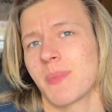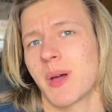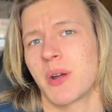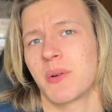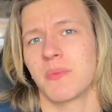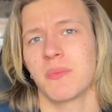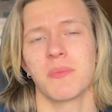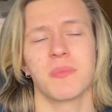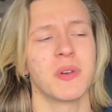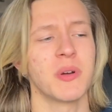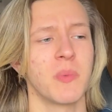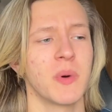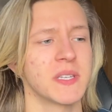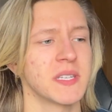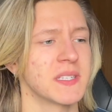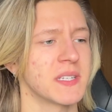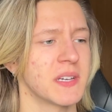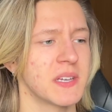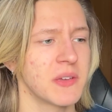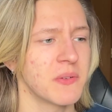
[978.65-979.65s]
I don't know what to
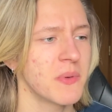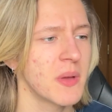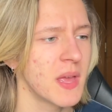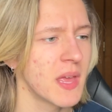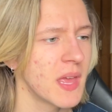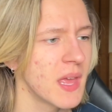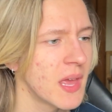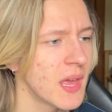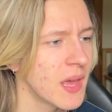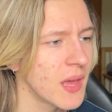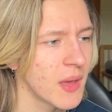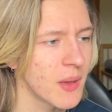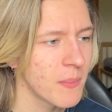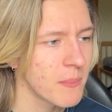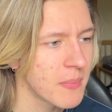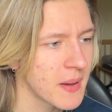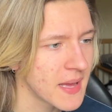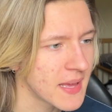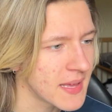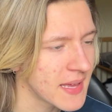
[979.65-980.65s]
tell you.
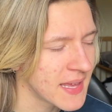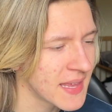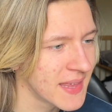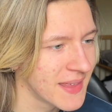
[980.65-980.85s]
But